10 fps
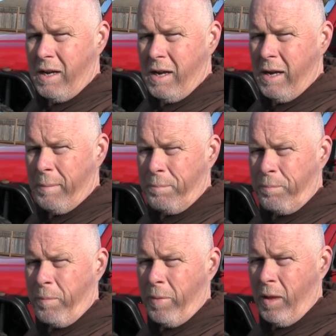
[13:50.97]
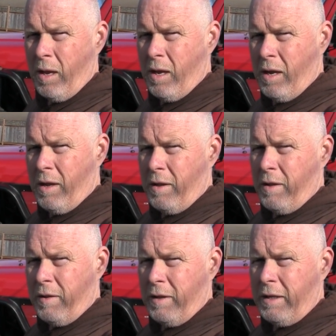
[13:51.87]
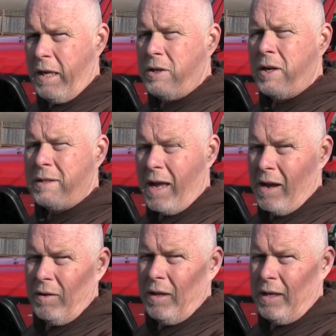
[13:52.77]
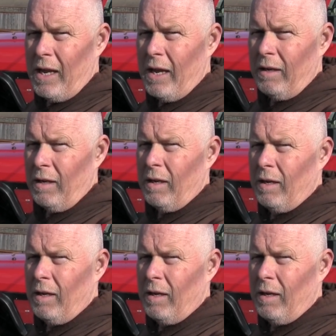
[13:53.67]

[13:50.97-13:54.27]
The TJ's out of the tent.